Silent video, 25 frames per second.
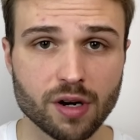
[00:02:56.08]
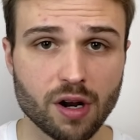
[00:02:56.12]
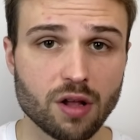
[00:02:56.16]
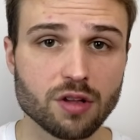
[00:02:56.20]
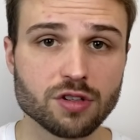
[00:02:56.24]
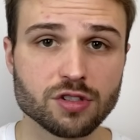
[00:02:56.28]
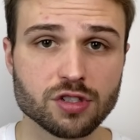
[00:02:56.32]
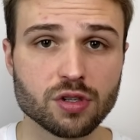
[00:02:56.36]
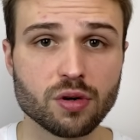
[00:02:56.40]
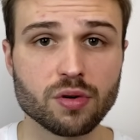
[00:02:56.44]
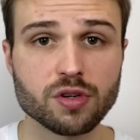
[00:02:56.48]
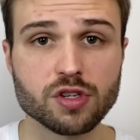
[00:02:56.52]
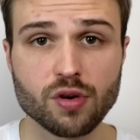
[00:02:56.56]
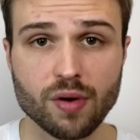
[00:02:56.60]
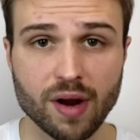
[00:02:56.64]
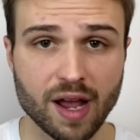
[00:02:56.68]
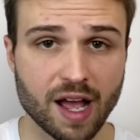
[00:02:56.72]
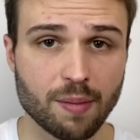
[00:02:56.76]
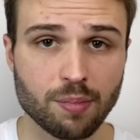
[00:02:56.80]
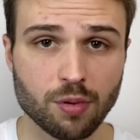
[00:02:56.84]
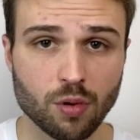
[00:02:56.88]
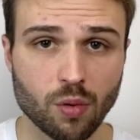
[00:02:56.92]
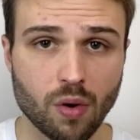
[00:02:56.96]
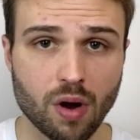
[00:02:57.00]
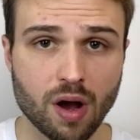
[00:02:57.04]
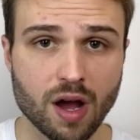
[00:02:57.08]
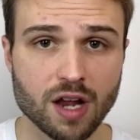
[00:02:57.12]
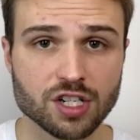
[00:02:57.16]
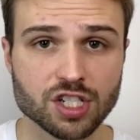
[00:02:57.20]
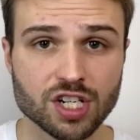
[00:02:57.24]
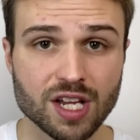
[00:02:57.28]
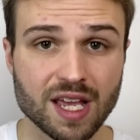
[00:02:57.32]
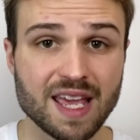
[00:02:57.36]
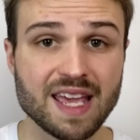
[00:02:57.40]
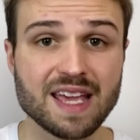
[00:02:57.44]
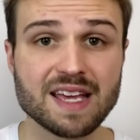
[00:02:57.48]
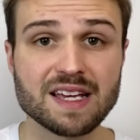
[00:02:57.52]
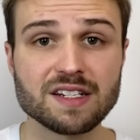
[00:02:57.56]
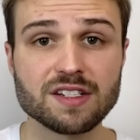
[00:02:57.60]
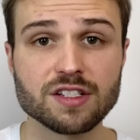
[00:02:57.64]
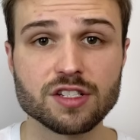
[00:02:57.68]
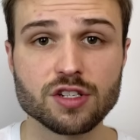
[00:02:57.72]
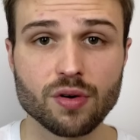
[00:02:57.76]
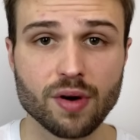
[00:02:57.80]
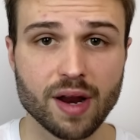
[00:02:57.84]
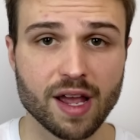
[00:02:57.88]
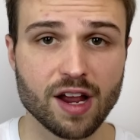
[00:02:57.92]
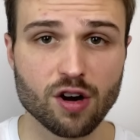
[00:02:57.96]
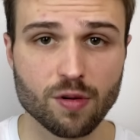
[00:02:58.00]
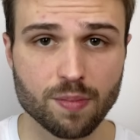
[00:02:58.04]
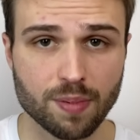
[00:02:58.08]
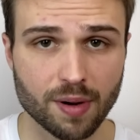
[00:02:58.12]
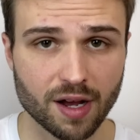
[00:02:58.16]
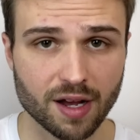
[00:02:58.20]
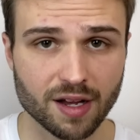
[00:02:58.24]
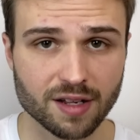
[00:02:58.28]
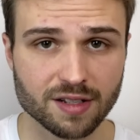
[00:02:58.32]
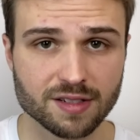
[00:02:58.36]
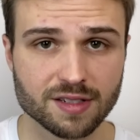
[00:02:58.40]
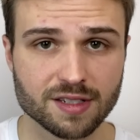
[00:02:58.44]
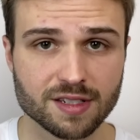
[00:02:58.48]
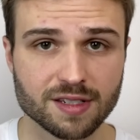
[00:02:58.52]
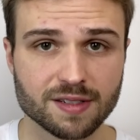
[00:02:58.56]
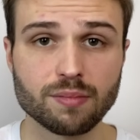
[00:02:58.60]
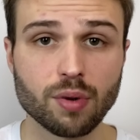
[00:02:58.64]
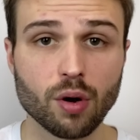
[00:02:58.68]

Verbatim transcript: also your Apple Watch and your AirPods,